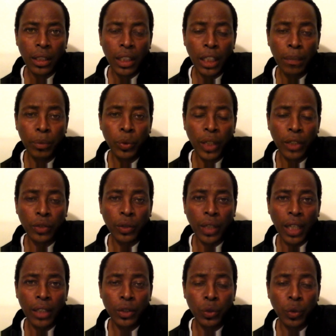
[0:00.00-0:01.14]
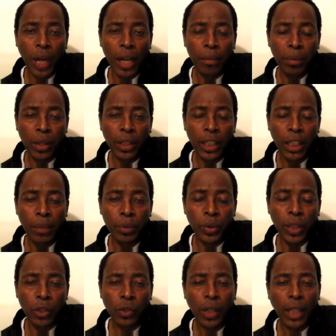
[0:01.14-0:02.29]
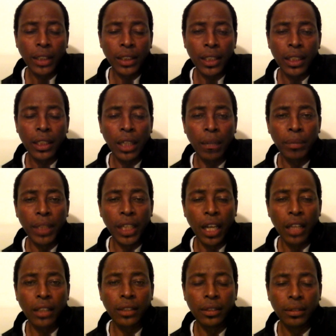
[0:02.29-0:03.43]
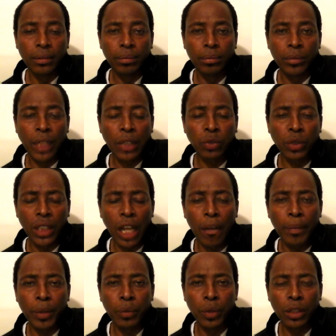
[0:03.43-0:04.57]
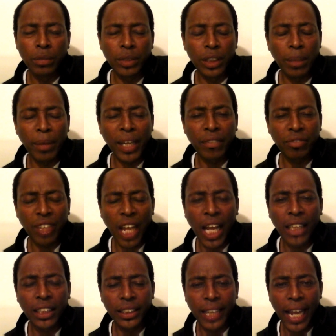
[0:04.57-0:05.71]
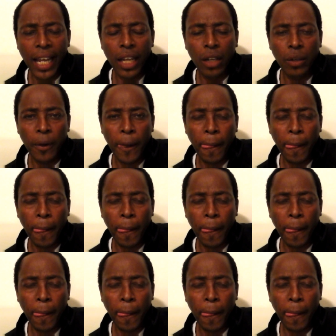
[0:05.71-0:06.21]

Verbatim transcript: Hebrew Israelite, you're right, brother, Hebrew Israelites need to come together. That's what the comment was, but somebody flagged it down.